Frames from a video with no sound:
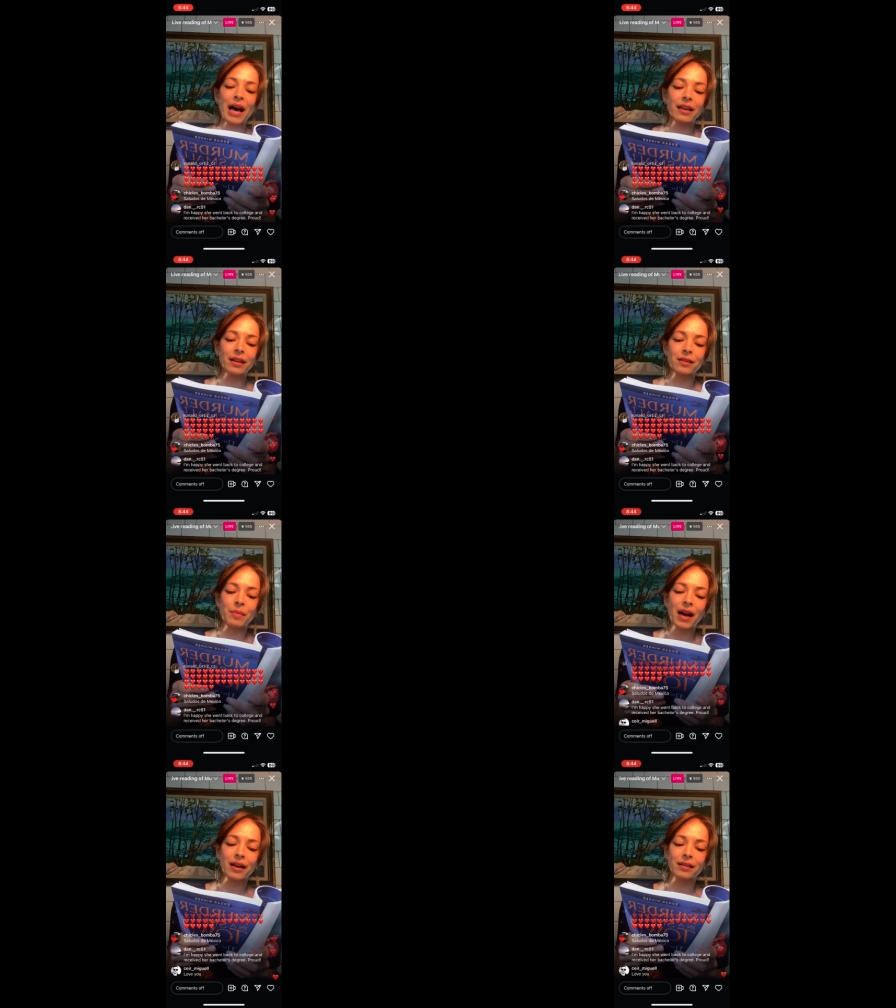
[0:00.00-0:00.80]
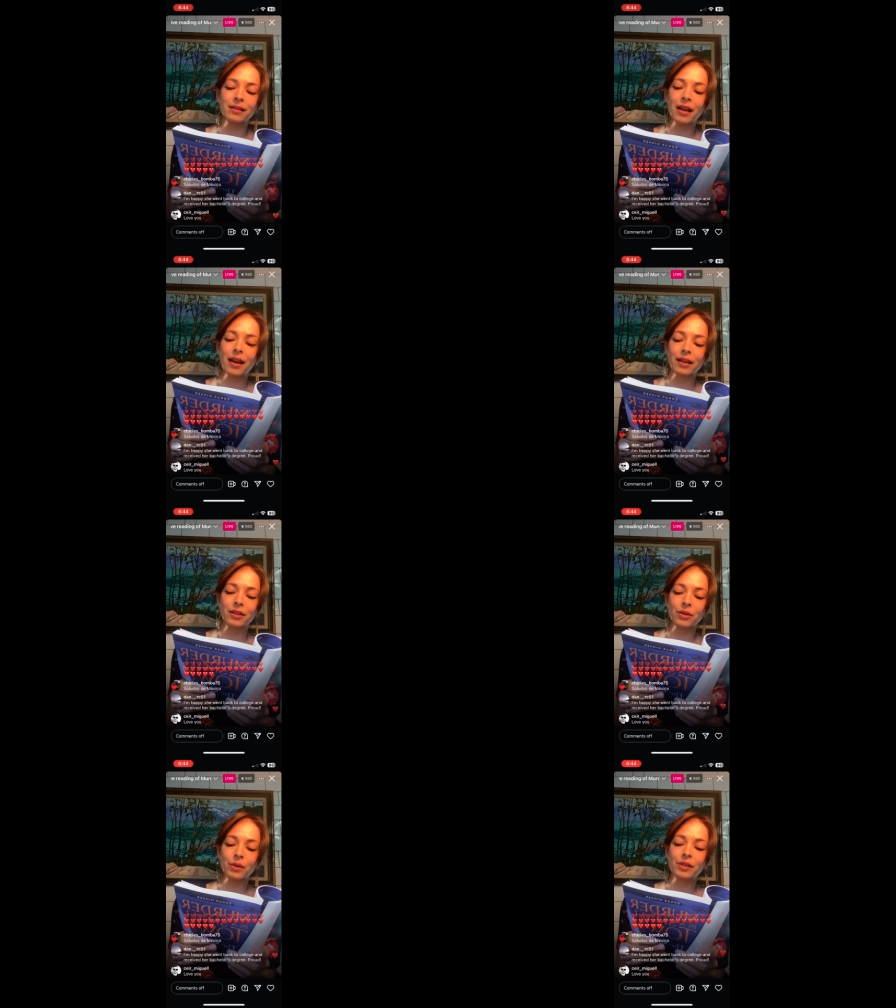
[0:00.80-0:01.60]
patting his back and
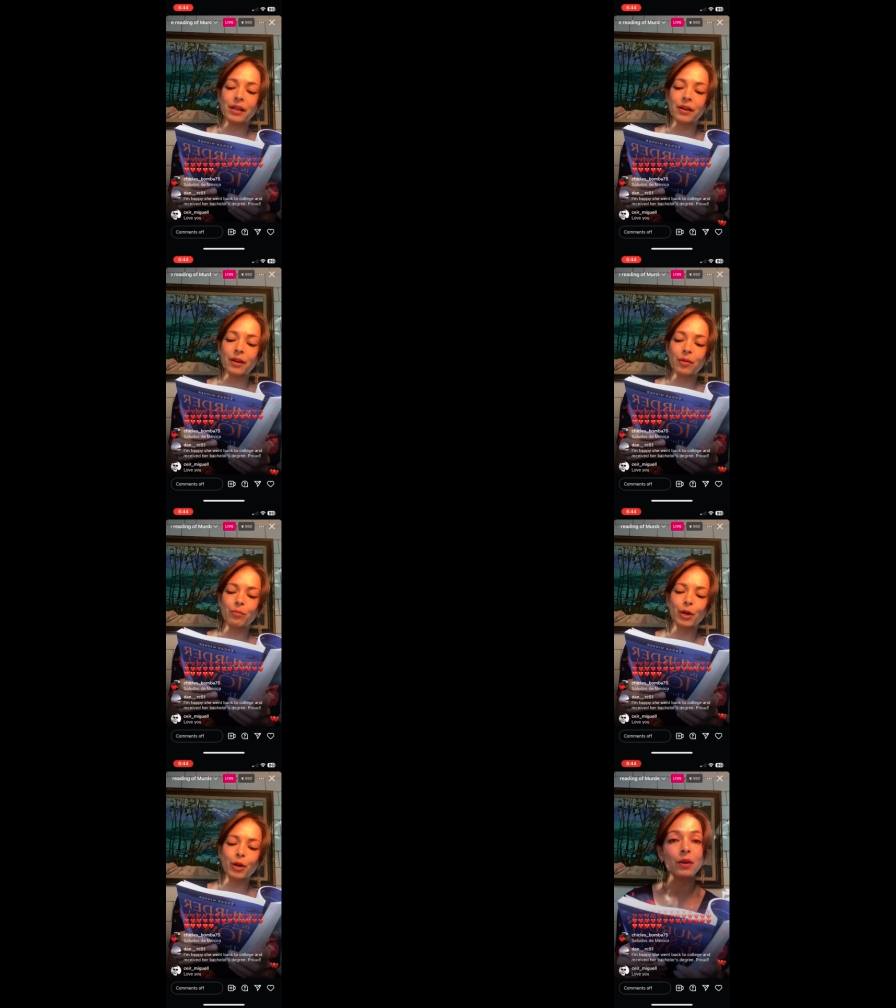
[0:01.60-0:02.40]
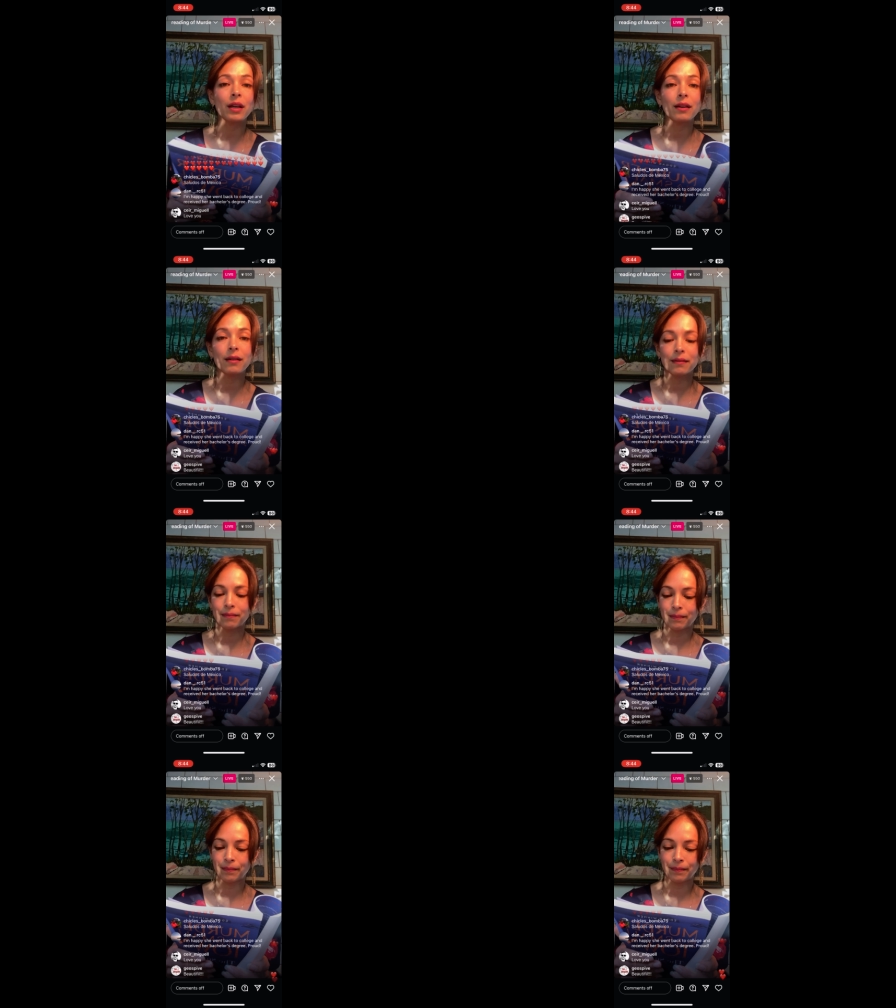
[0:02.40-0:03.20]
saying into his ear murmured
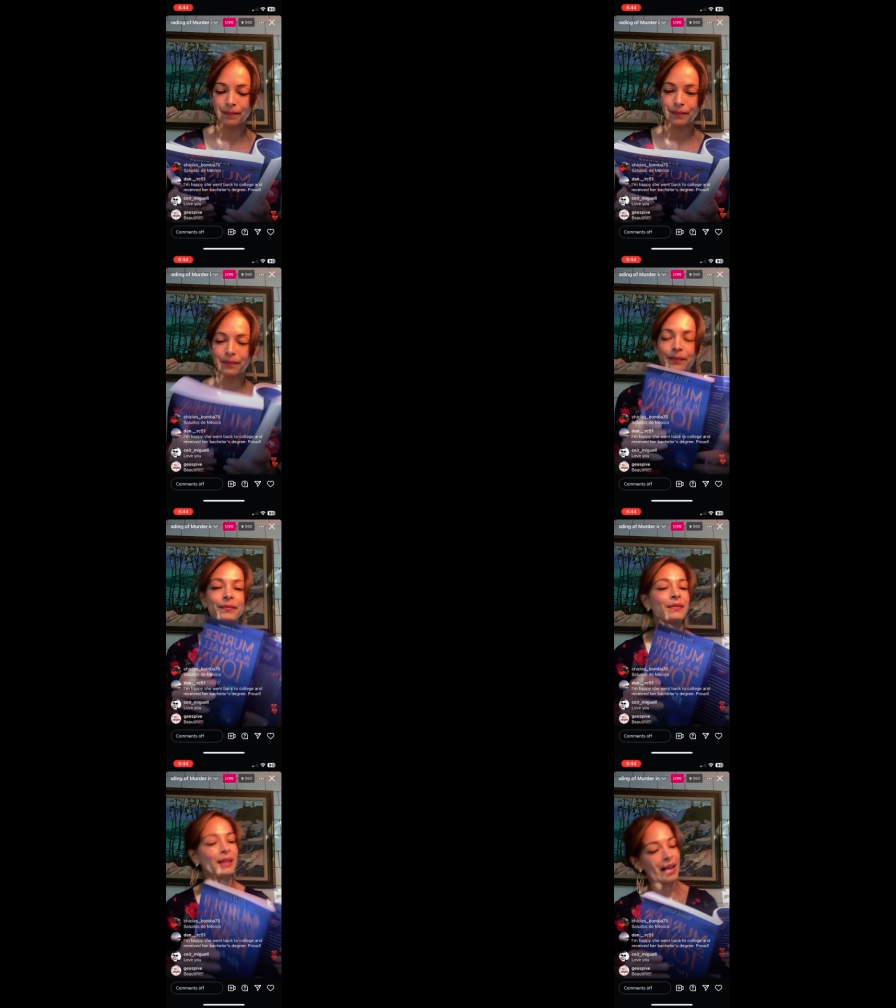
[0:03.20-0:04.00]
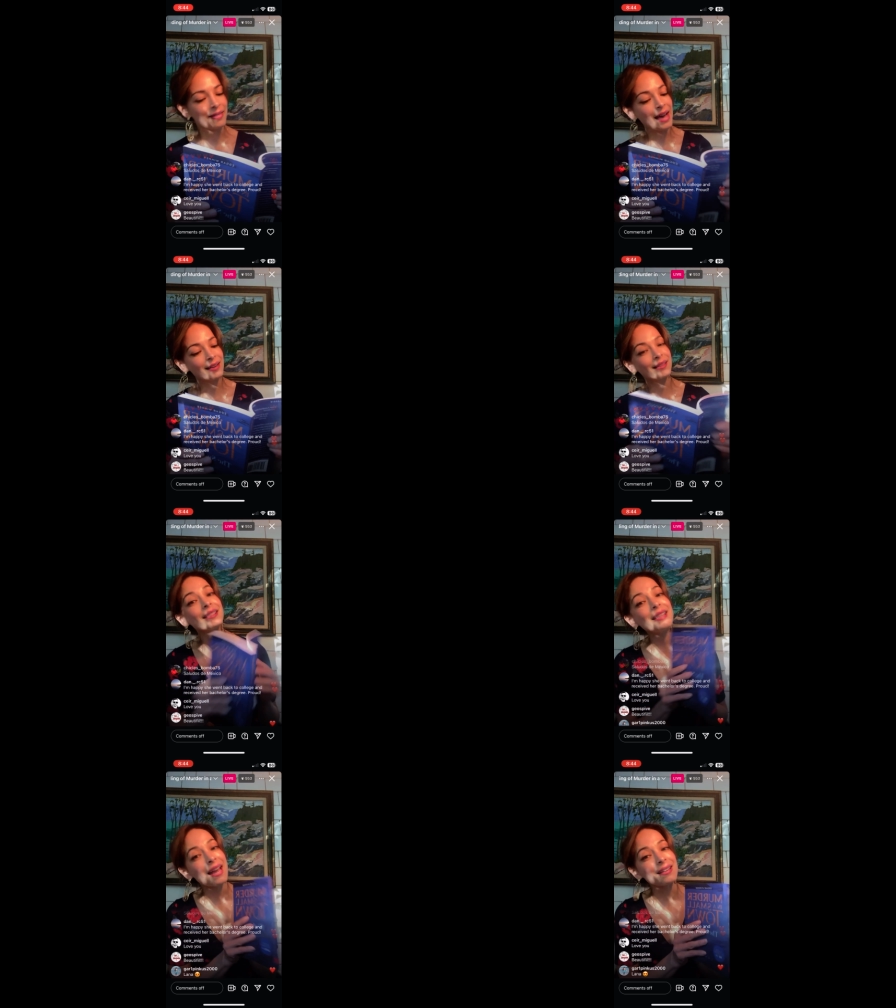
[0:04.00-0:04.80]
things meant to be soothing.